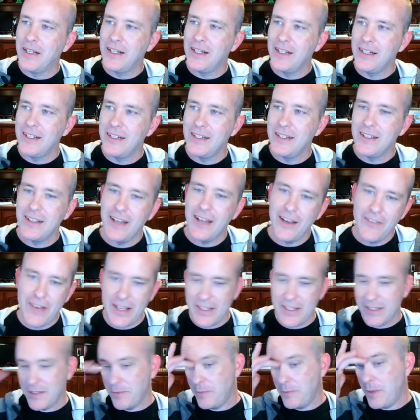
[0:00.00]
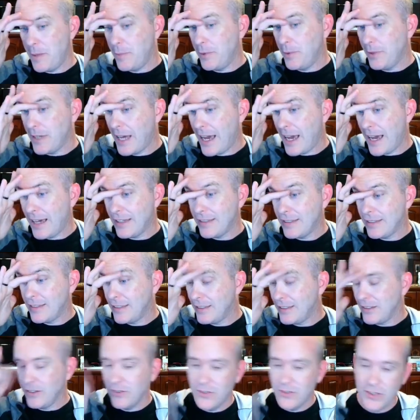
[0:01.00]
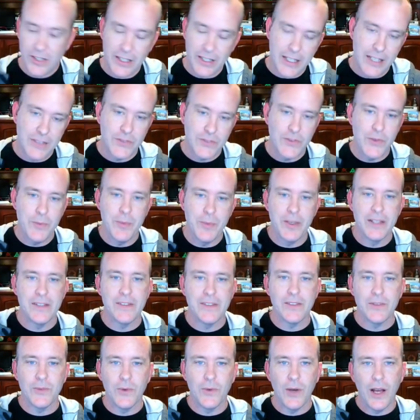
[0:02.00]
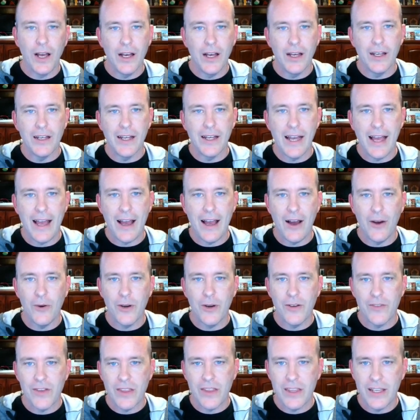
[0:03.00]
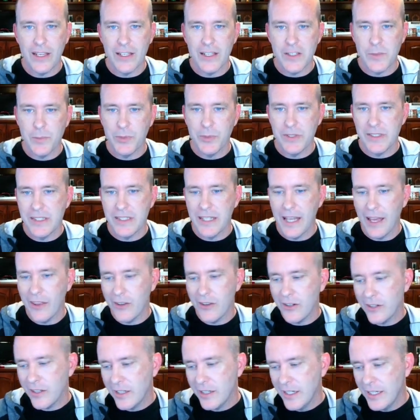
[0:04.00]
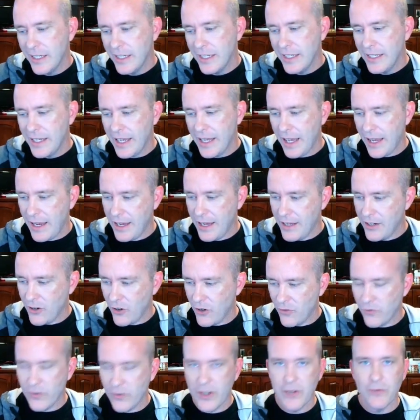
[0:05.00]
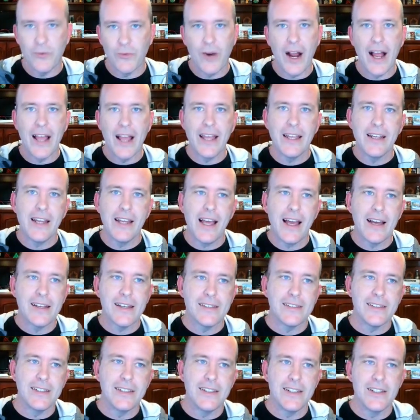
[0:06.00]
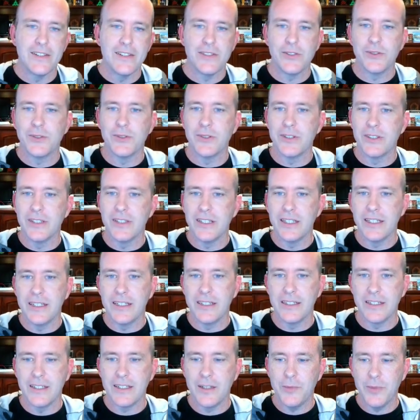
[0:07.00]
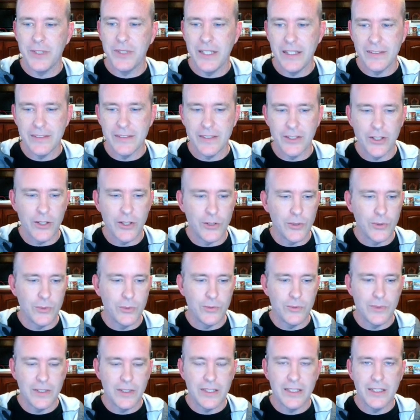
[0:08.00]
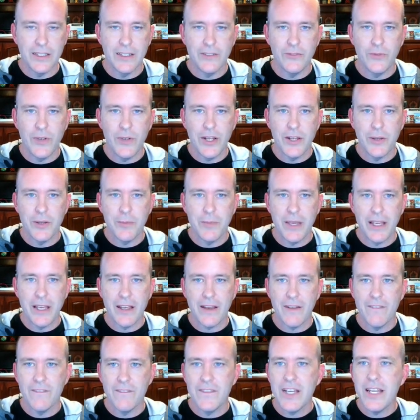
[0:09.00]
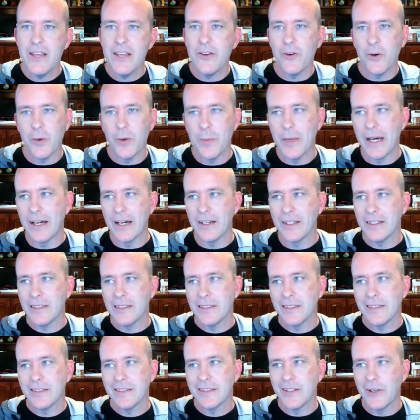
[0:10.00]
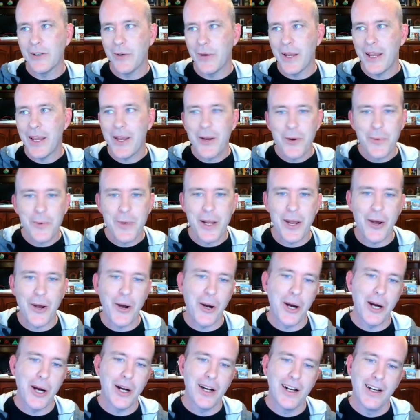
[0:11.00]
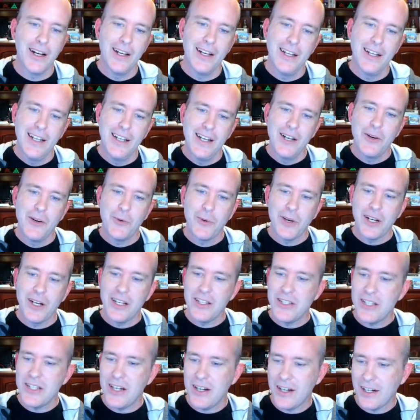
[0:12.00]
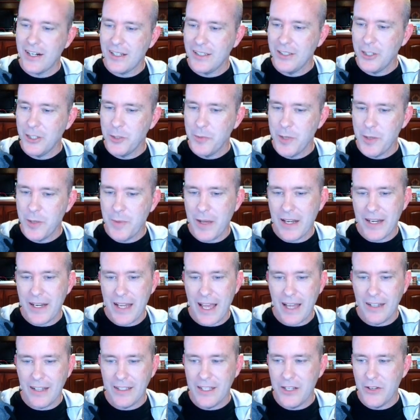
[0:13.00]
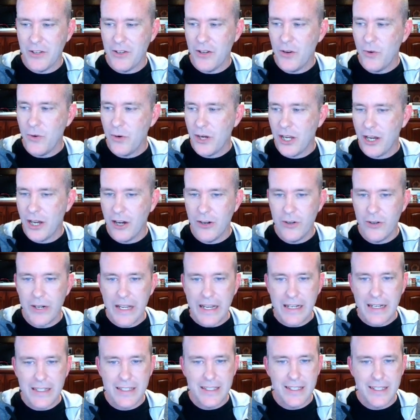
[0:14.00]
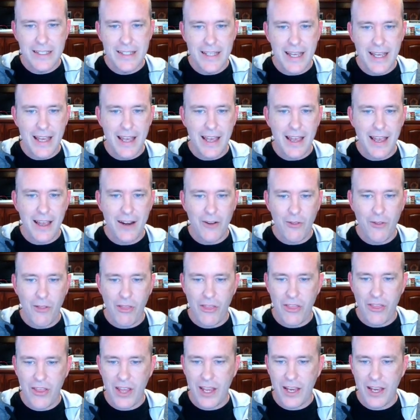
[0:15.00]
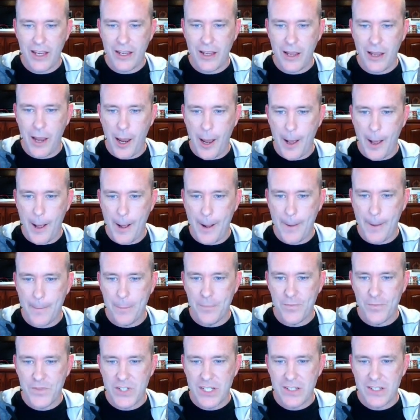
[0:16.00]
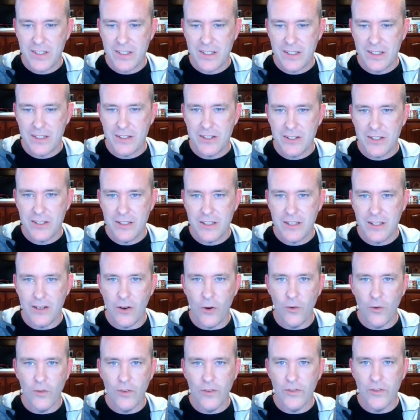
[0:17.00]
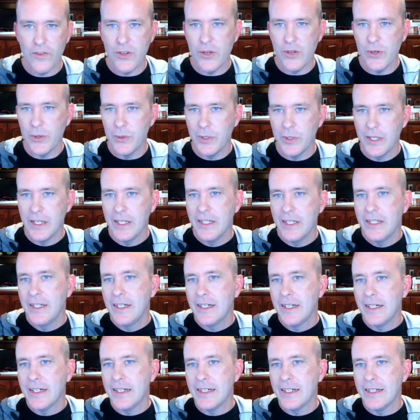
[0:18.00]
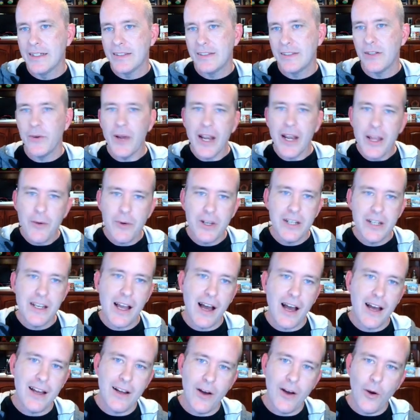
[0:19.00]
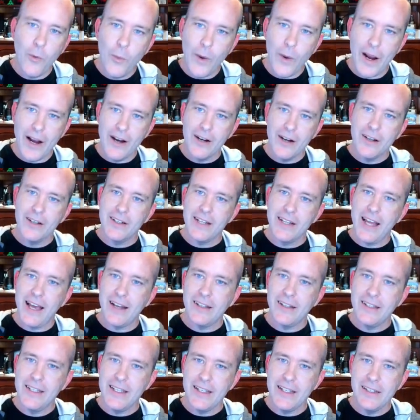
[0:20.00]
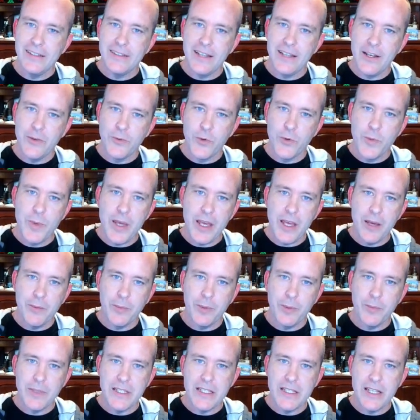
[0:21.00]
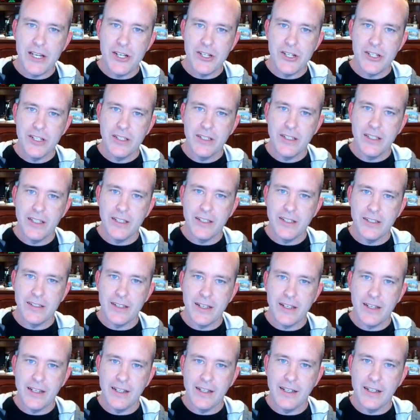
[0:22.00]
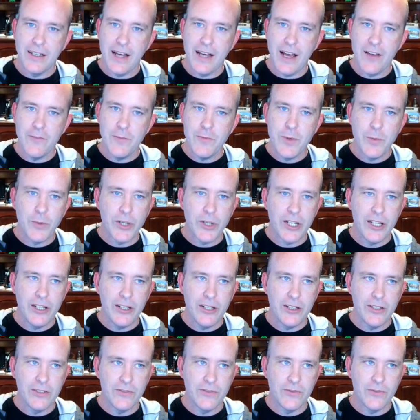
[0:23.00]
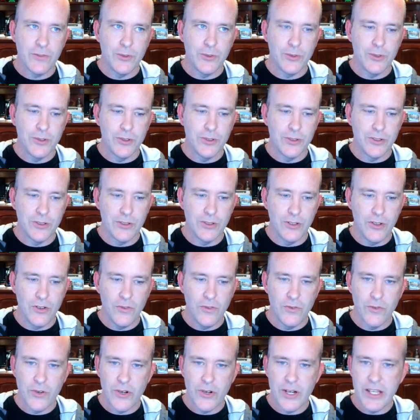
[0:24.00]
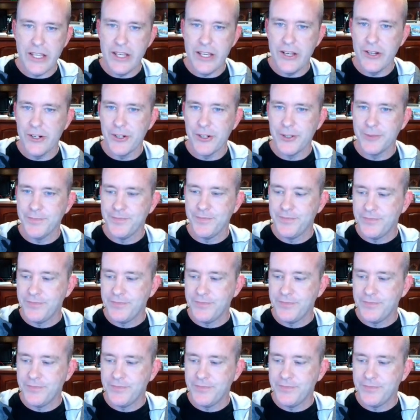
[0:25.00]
I've had some people ask over the last few months how everything is put together, and our friend Ryan asked in Discord a couple days ago if we could make a video about it. So here we are. We're going to talk a little bit about Natalie. No coding today, I don't think. Just an overview. So anyone not aware, Natalie is a Ruby implementation that I've been working on for over a year.